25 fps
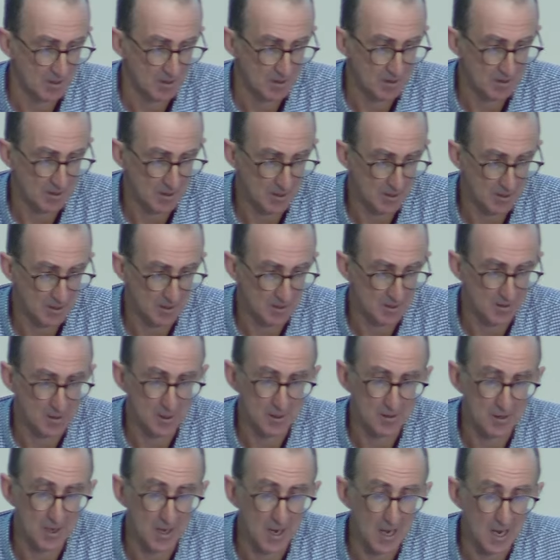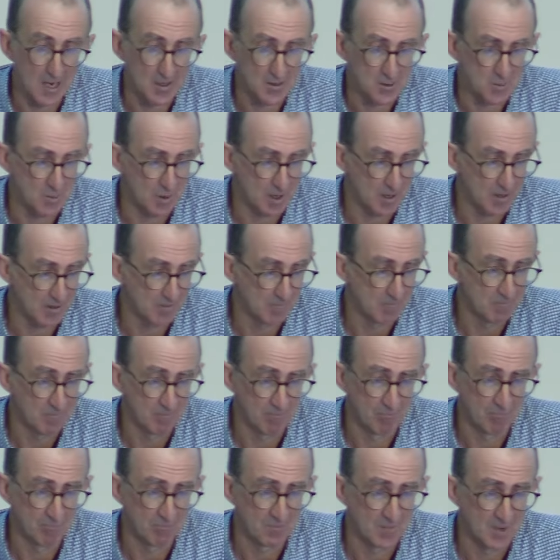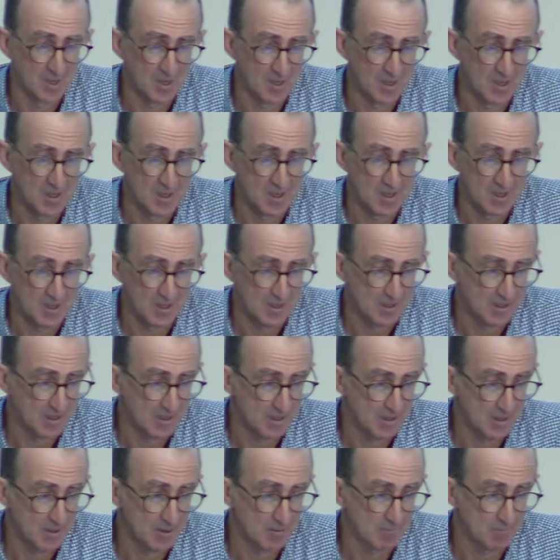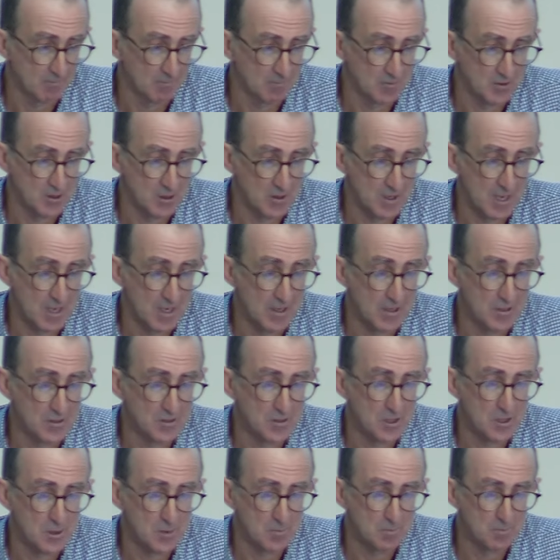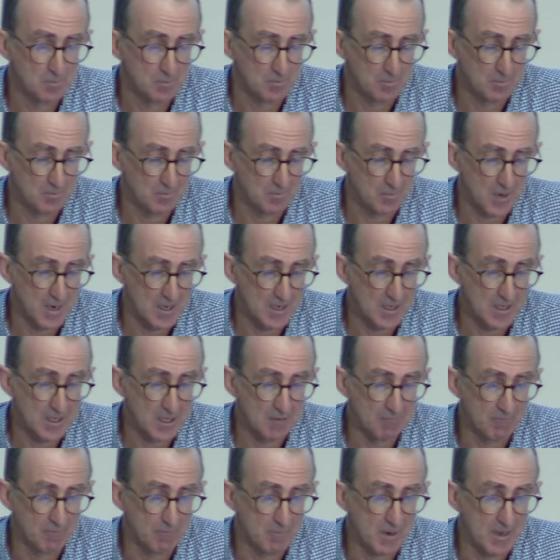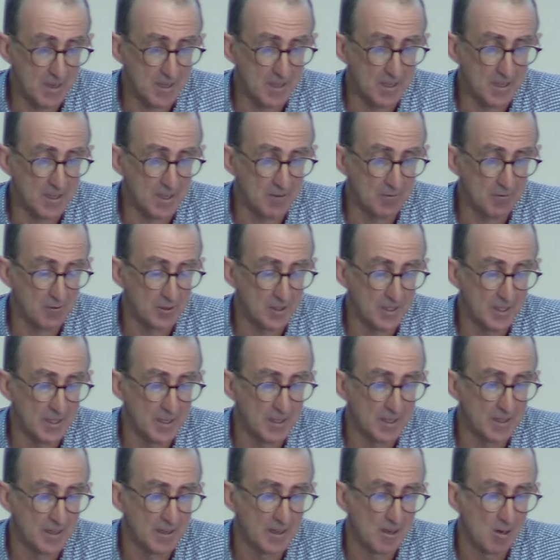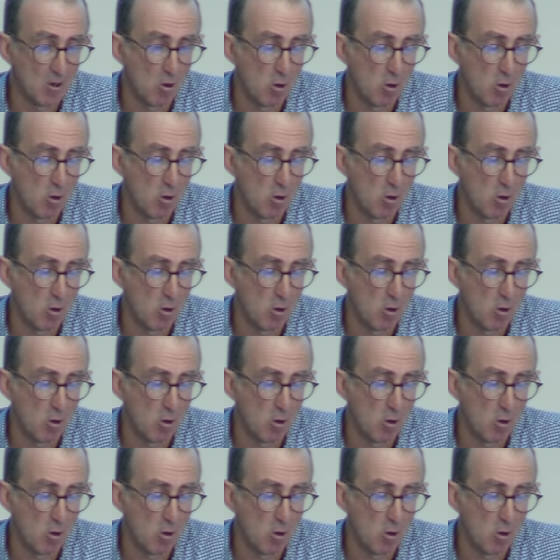the last one. And it's just making every